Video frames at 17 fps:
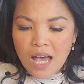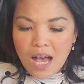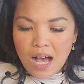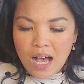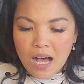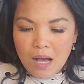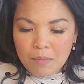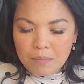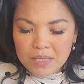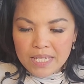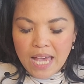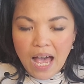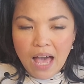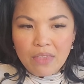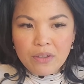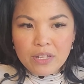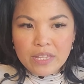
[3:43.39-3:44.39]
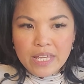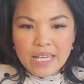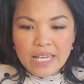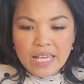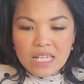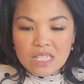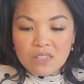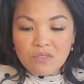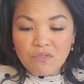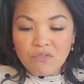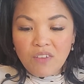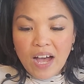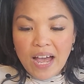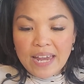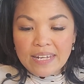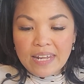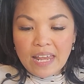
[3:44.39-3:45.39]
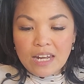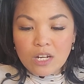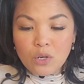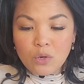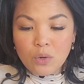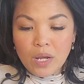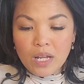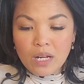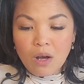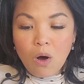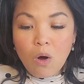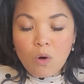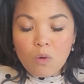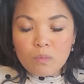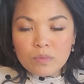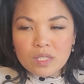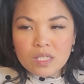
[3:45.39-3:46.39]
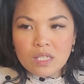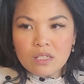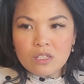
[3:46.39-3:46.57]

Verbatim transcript: Um, the other thing is find and create homes.